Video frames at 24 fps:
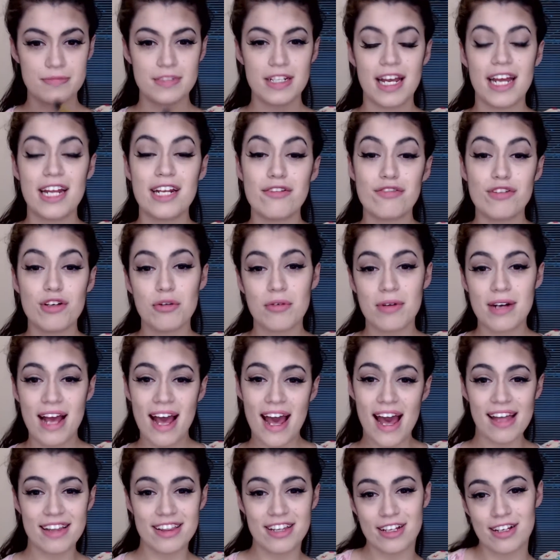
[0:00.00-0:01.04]
And if you want to
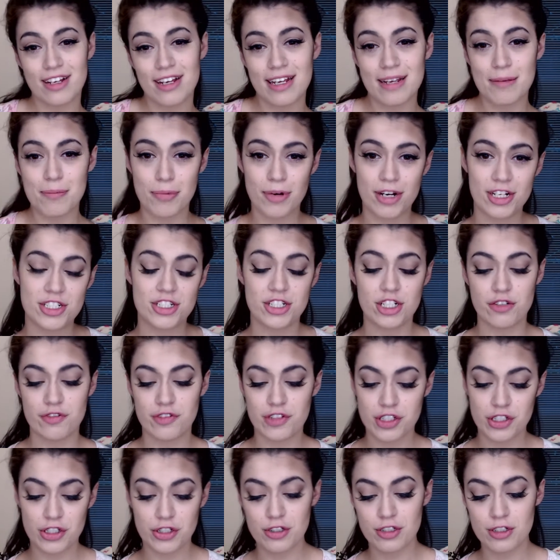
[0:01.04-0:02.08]
add the impression of a
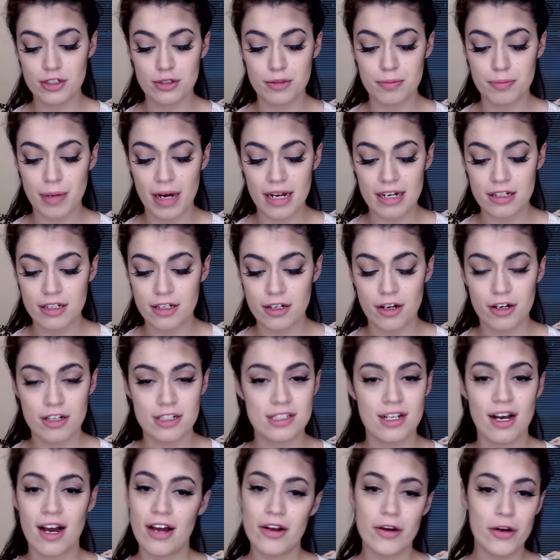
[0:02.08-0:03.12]
cute little button nose,
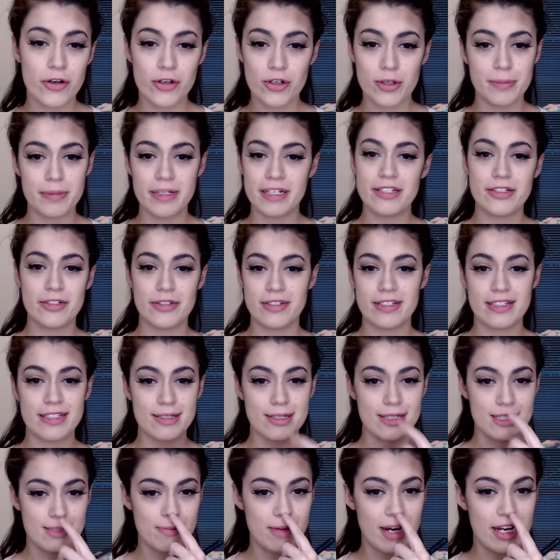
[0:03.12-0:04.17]
I don't normally do this
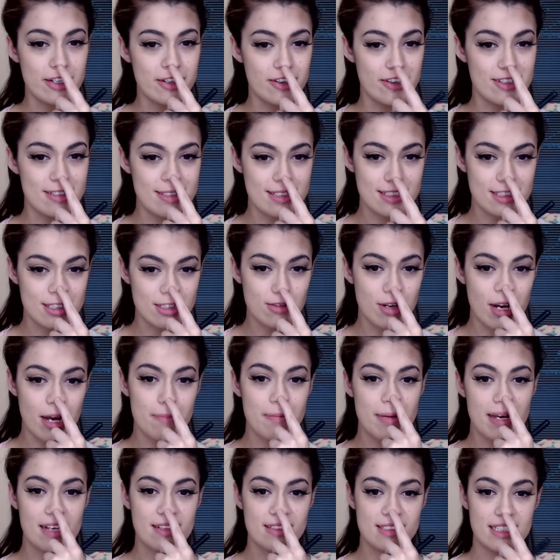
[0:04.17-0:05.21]
because my nose is quite
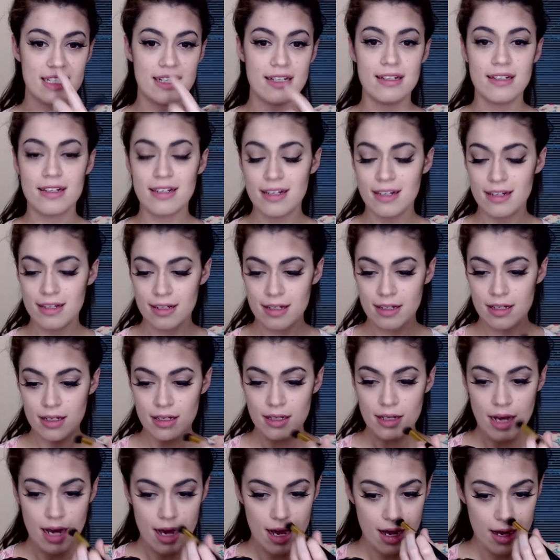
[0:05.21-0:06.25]
bouncy.
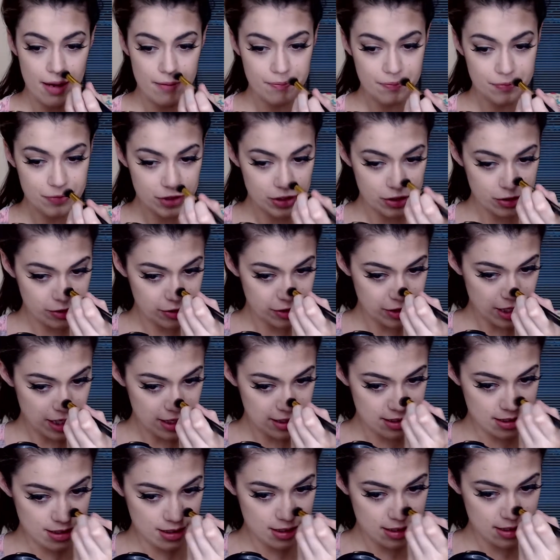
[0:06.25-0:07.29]
You
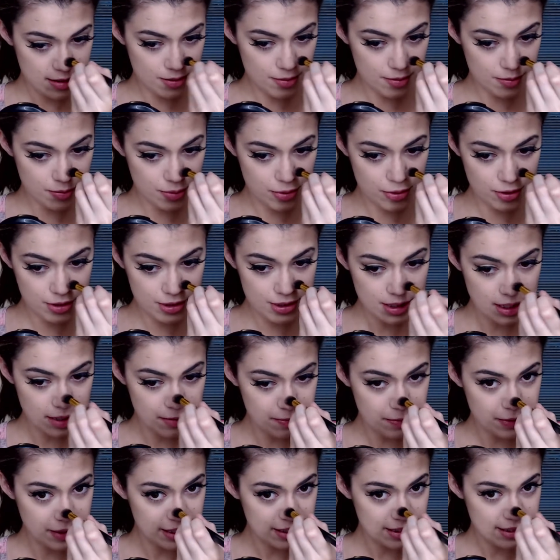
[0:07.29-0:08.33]
just put a
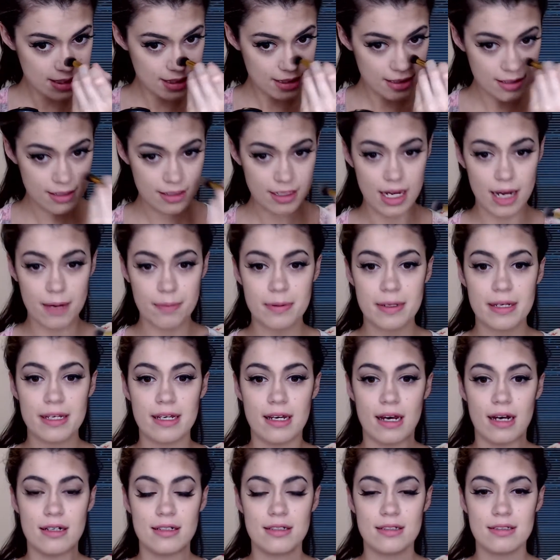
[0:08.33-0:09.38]
bit up
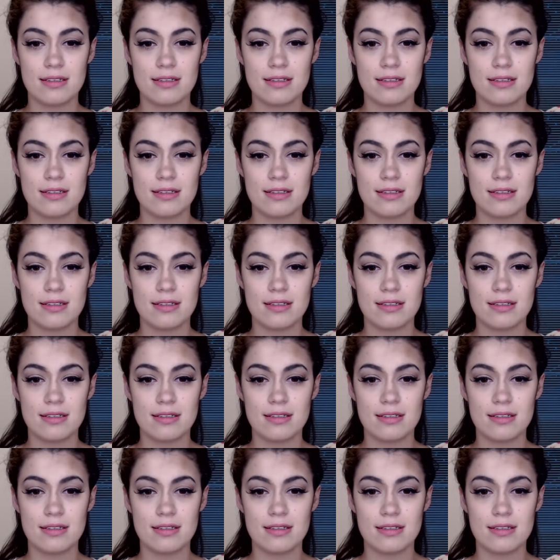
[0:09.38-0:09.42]
here.